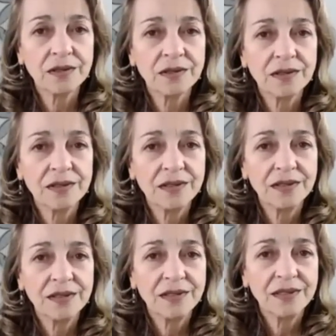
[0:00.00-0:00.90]

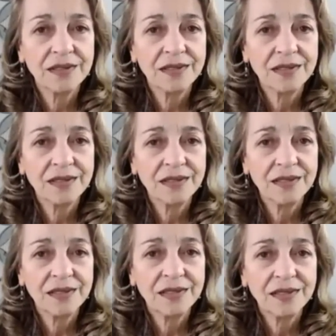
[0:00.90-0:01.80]
(silence)